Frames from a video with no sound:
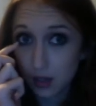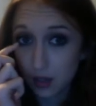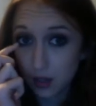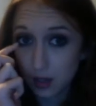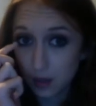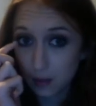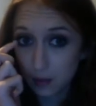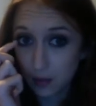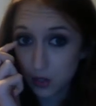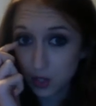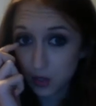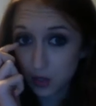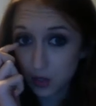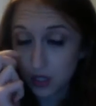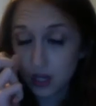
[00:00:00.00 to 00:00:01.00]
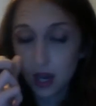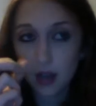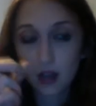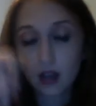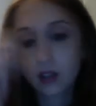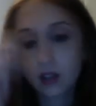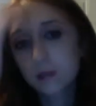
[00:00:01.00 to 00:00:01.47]
much of the
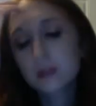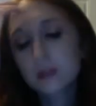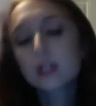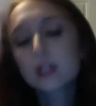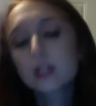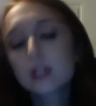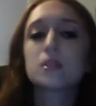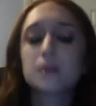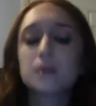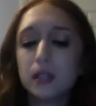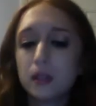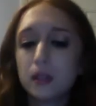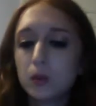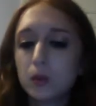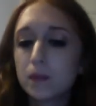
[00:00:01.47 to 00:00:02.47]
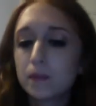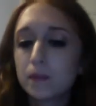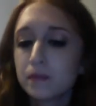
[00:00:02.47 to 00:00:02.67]
Gaga lipsticks near me anymore.